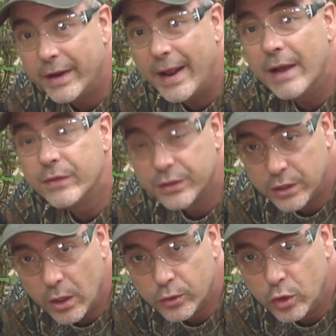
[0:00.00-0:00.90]
I have the
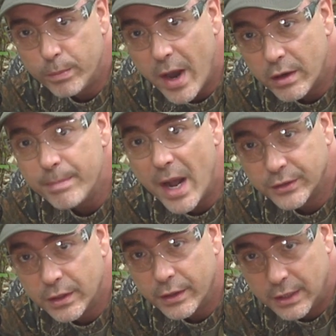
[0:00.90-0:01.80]
C O two bottle
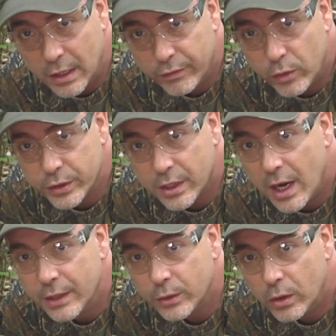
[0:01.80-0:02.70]
mounted on the Air Force
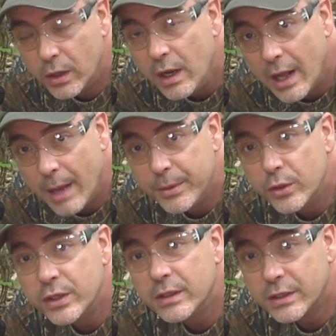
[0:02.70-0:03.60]
Condor. I'll be
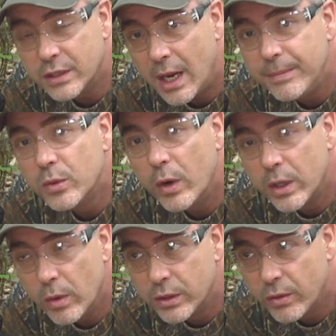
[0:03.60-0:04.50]
using the same
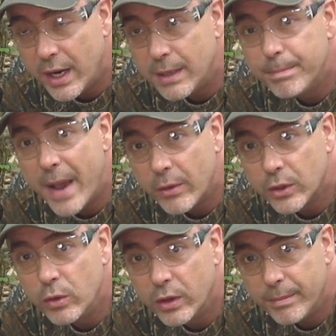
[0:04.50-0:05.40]
twenty-one grain
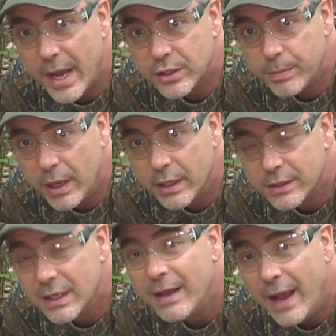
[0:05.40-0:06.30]
Barracuda match
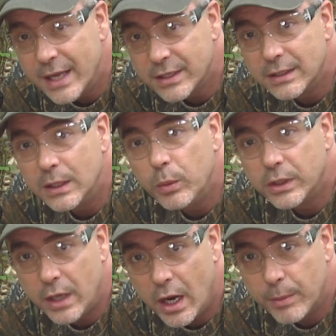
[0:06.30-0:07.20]
pellets as I did with
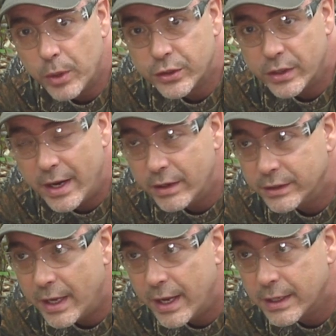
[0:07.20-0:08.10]
the high pressure air
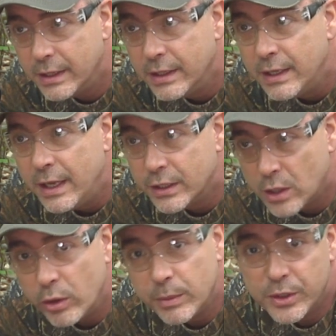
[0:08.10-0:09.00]
tank. It's
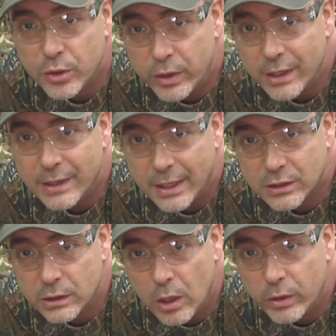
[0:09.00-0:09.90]
going to be shooting a lot
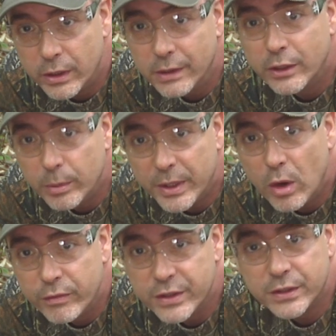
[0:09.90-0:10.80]
slower, a little bit
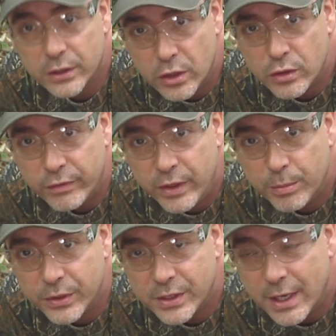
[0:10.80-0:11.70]
over six hundred
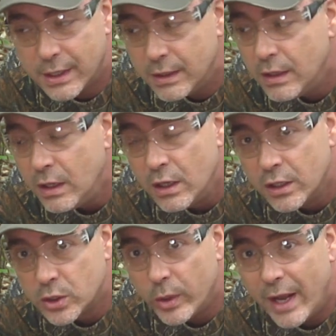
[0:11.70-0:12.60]
feet per second,
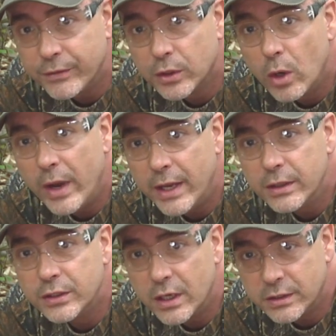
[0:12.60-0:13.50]
so I'll have to go ahead
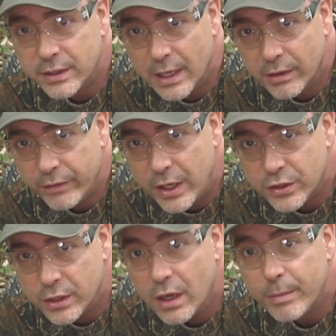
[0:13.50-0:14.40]
and adjust the
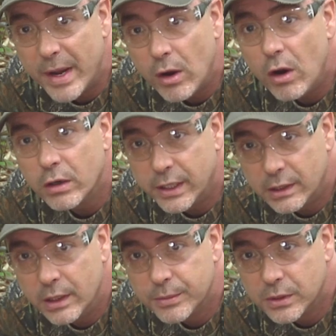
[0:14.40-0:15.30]
elevation on my Hawk
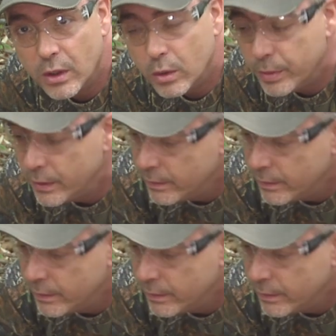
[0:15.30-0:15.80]
Eclipse scope.